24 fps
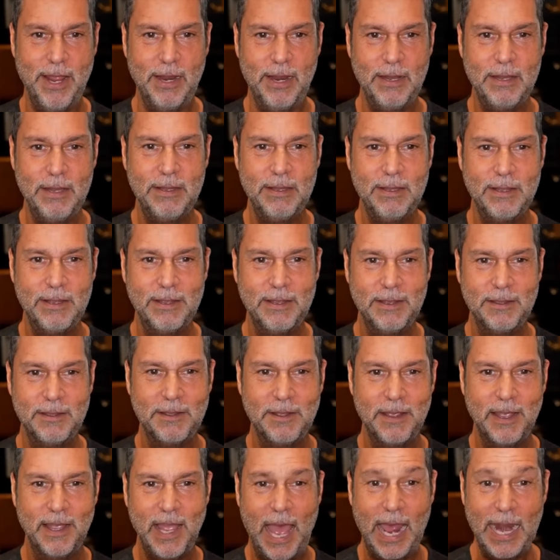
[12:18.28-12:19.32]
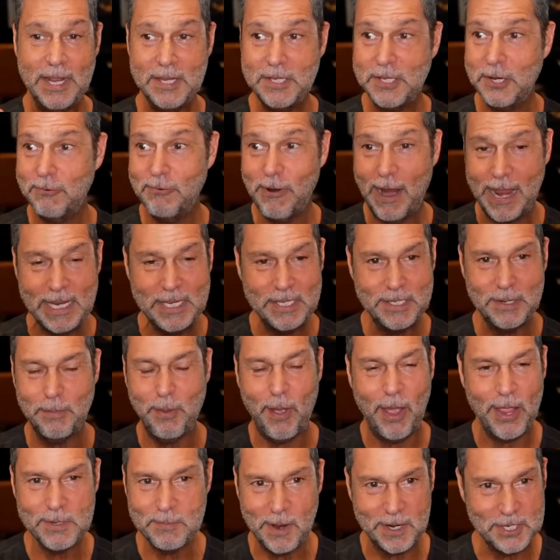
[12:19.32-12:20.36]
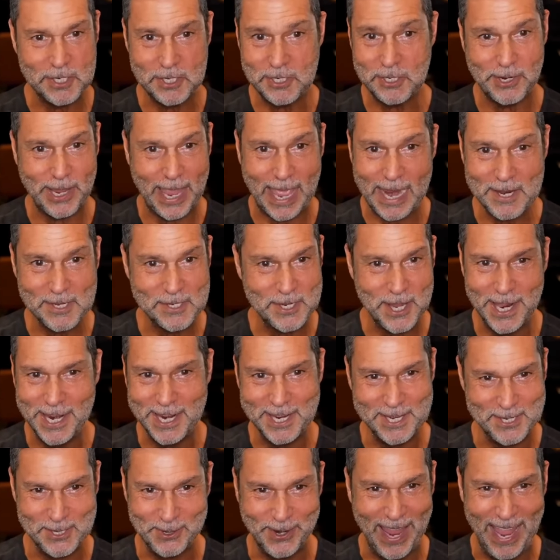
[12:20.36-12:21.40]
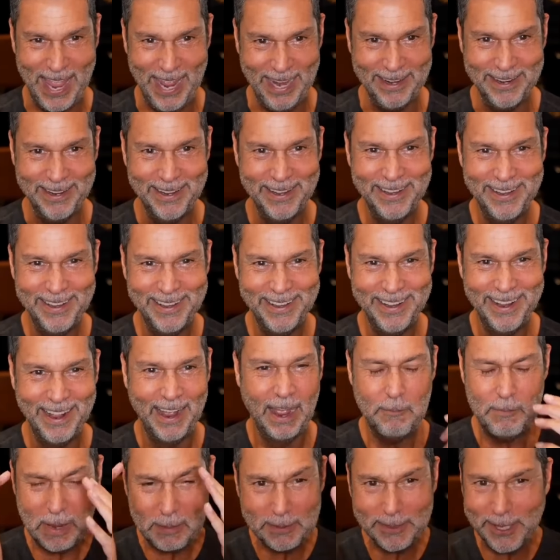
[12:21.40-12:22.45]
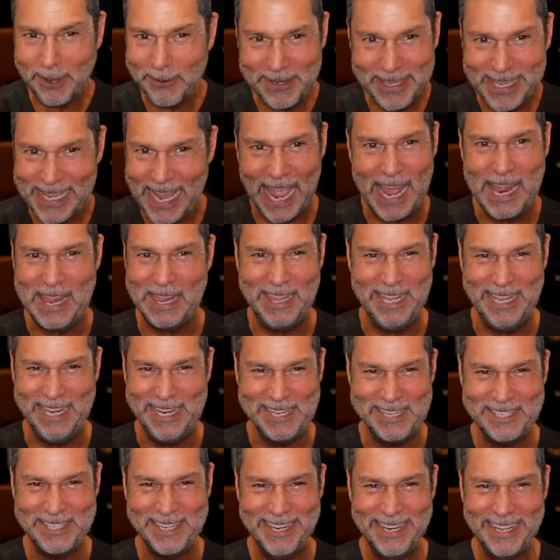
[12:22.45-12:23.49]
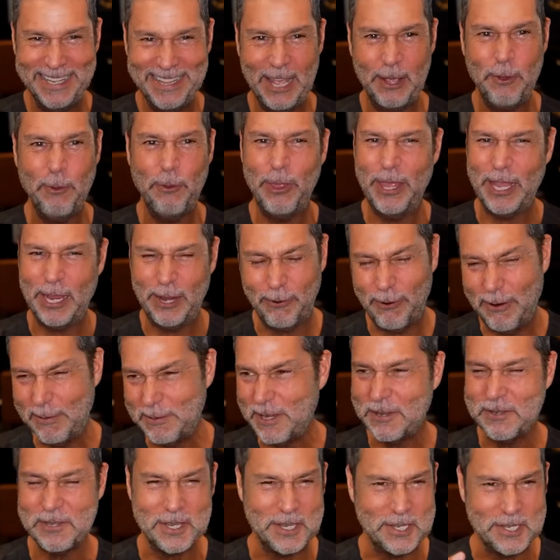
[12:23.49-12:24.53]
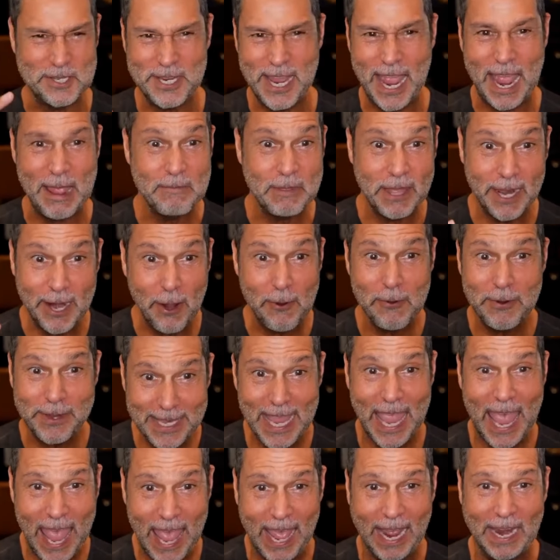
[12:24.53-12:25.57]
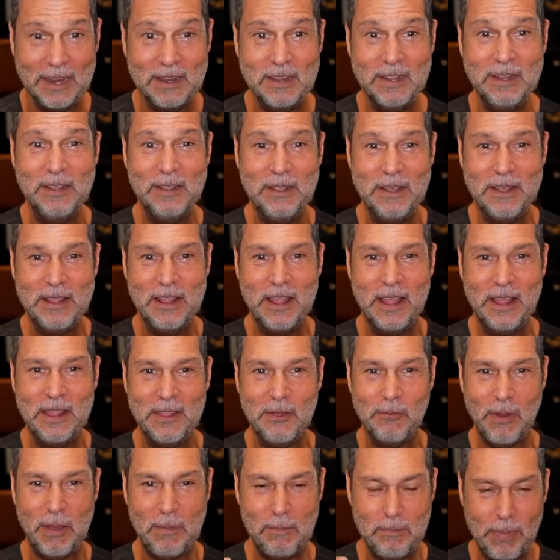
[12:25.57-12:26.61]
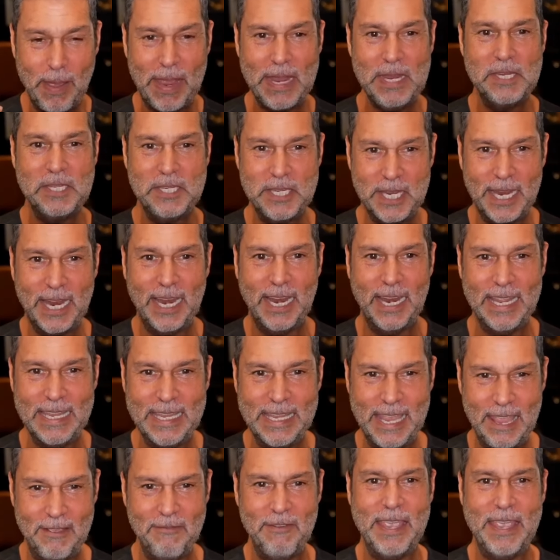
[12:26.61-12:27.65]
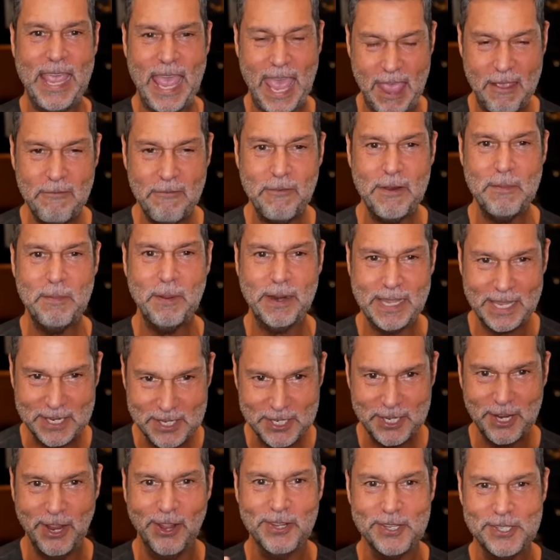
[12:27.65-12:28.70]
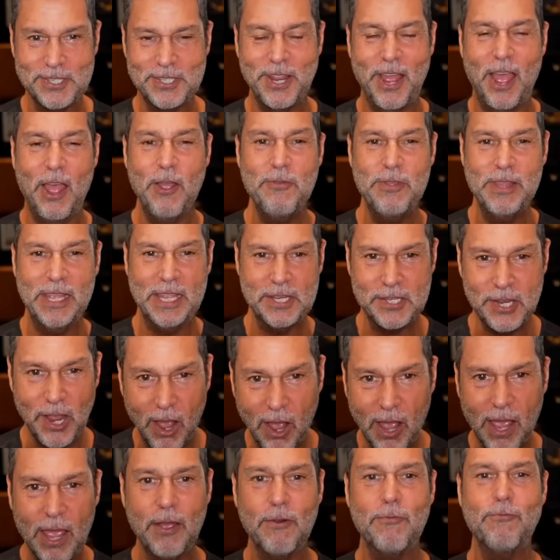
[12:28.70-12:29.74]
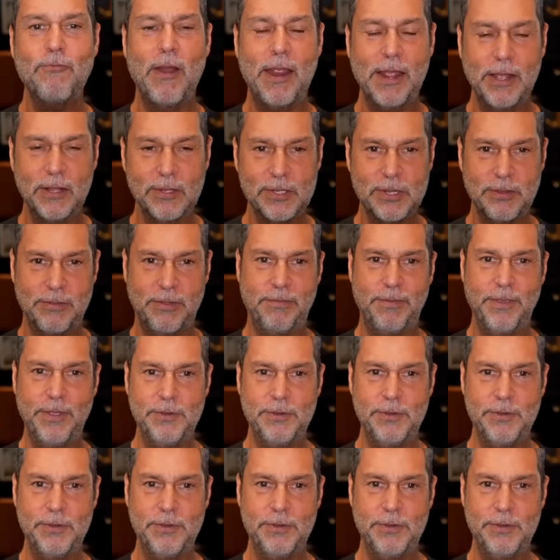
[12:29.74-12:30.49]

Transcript: in it. And it's a race to buy as much as you can as early as you can. People don't get this. They all think no. crypto's a scam. They don't get that we're basically giving everybody a chance to own the entire rails of the